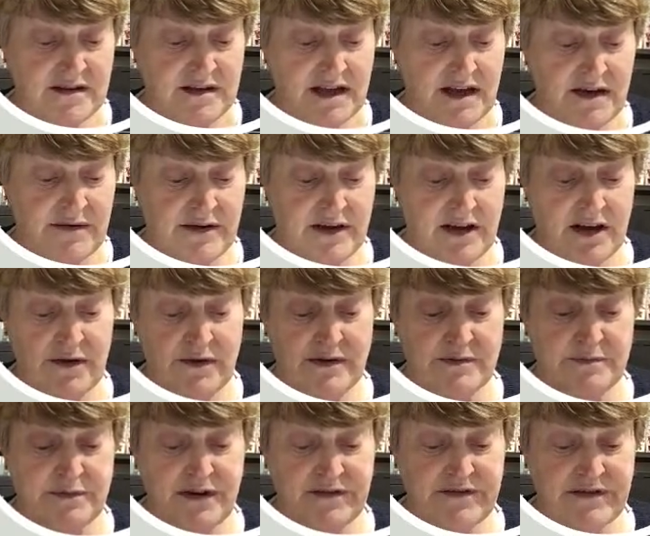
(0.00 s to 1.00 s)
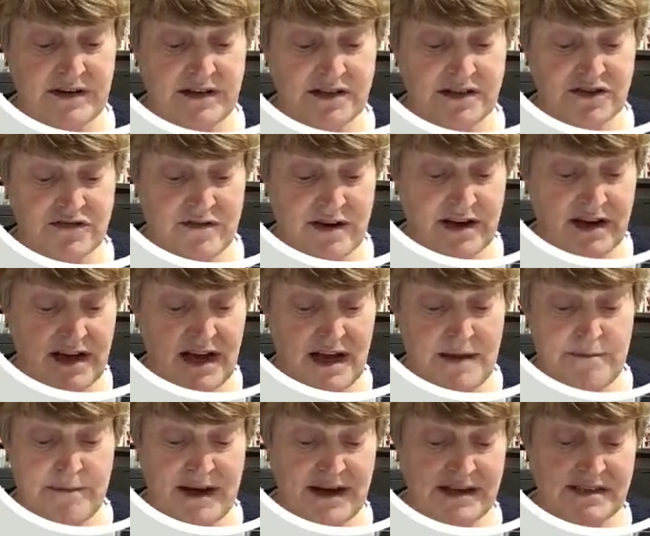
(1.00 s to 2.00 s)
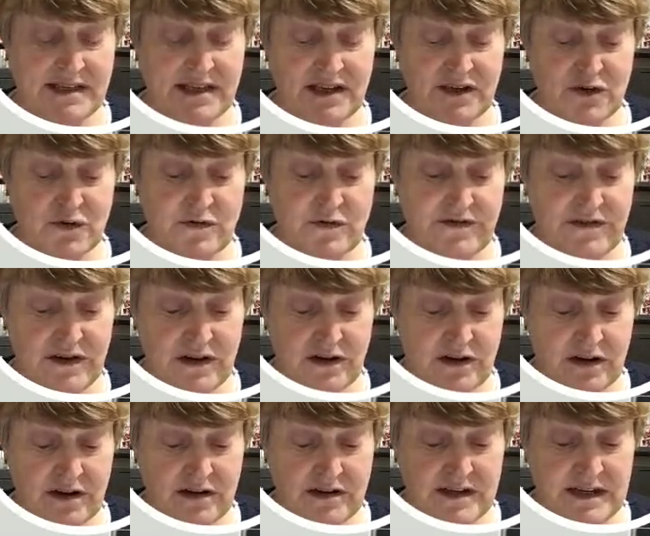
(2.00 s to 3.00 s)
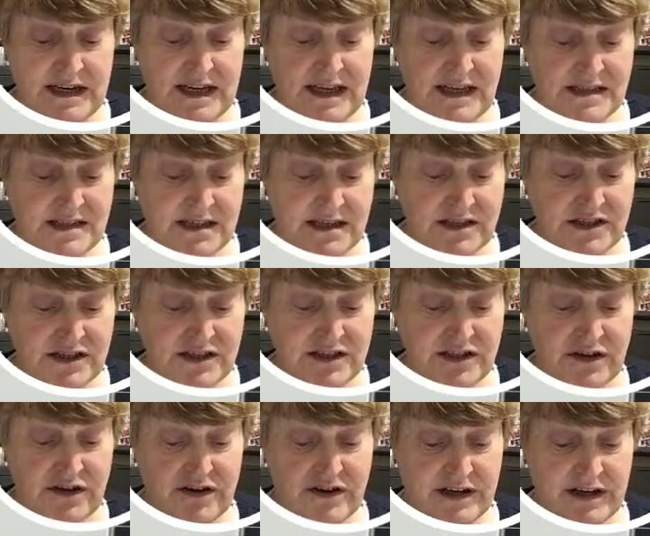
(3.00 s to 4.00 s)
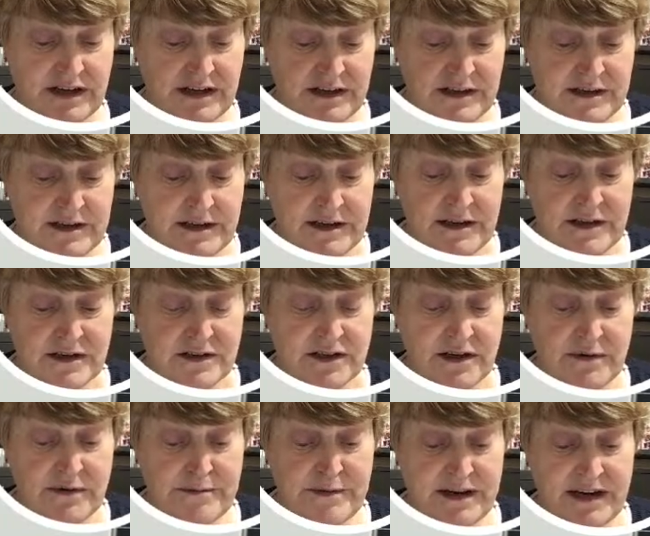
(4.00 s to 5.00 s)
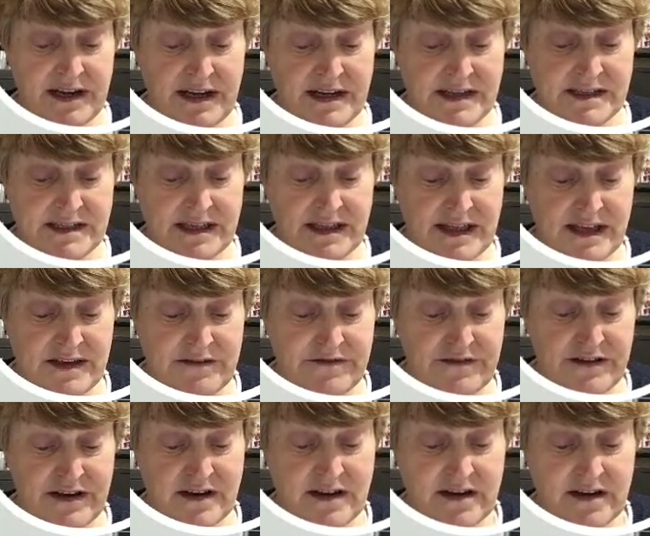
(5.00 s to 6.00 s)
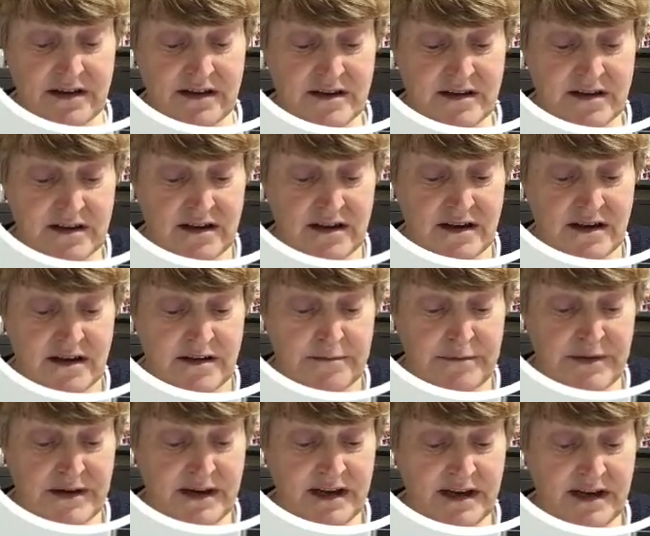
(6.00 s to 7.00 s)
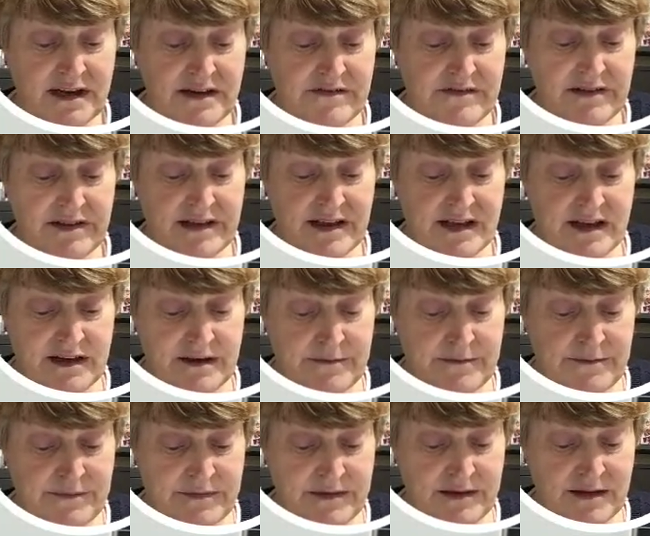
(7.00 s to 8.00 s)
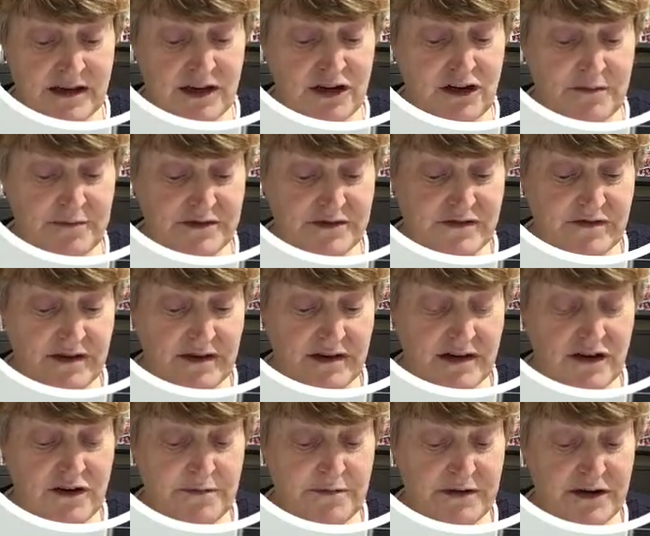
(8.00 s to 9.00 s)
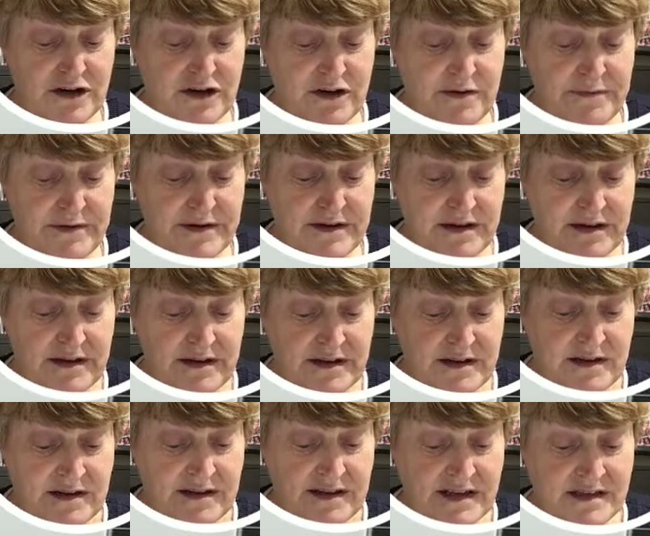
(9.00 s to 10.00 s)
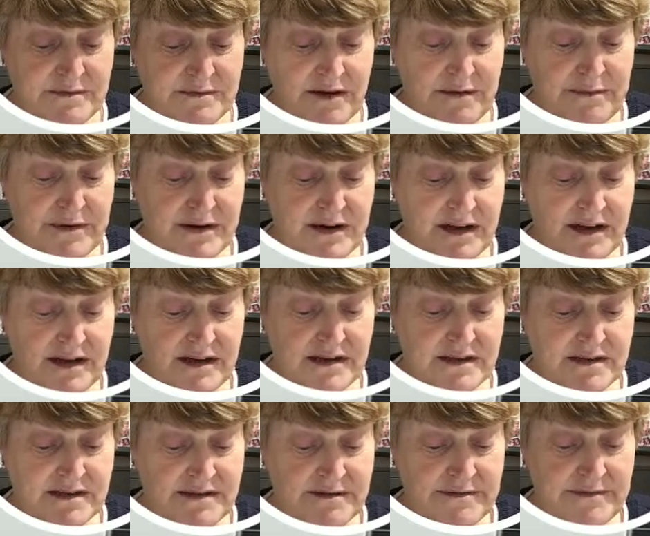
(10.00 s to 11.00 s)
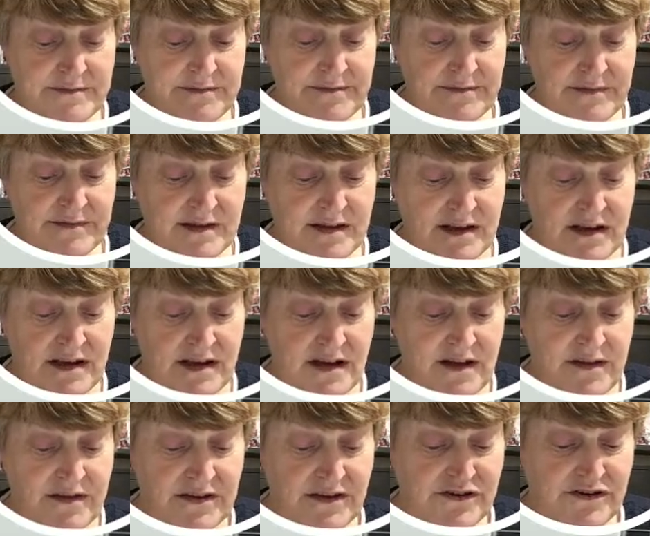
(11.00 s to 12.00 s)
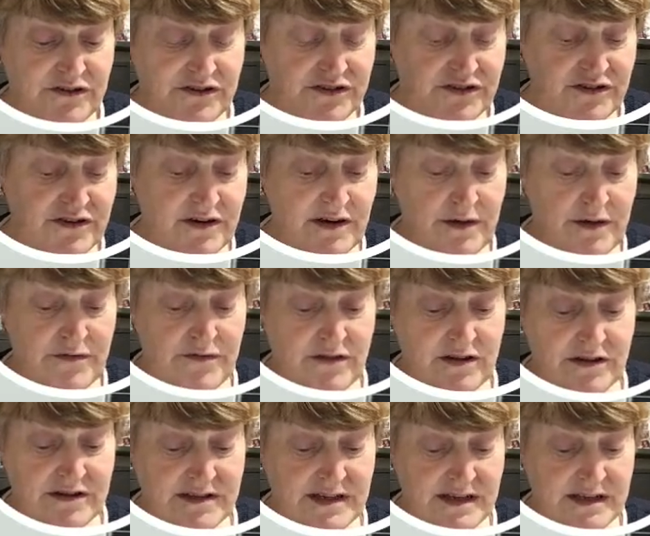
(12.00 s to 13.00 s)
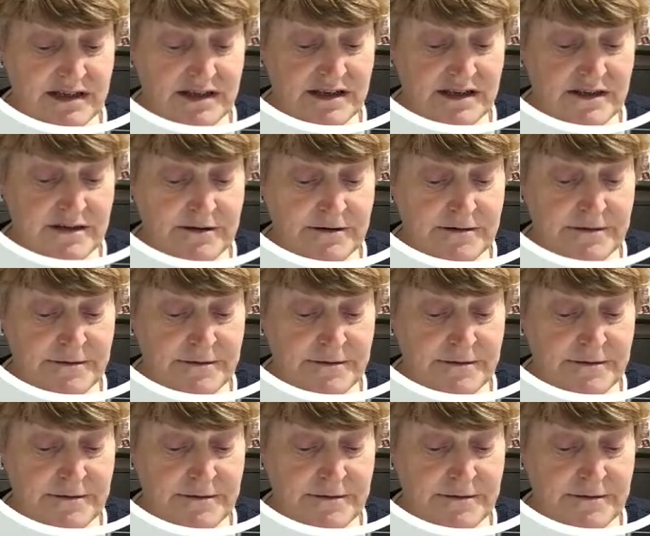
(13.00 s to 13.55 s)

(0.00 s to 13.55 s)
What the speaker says: there we go, perfectly straight. It makes it an awful lot neater to tie. So bunny ears in that finger, bunny ear in there, a loop, sorry, loop and loop. That's my bunny ears. And then just tie it through the centre.